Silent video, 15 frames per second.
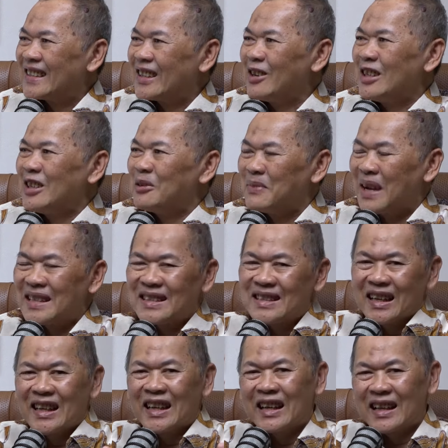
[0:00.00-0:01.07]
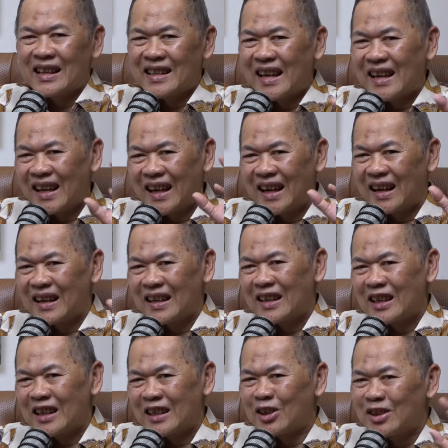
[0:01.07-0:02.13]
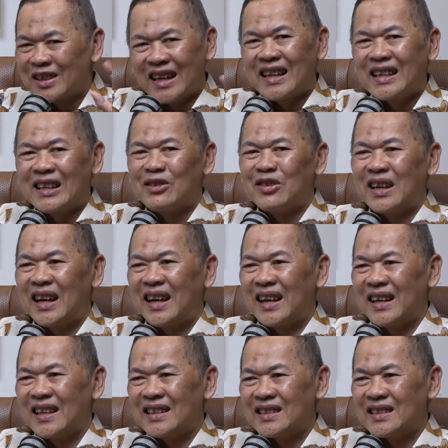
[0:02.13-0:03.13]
So you must thinking totally different.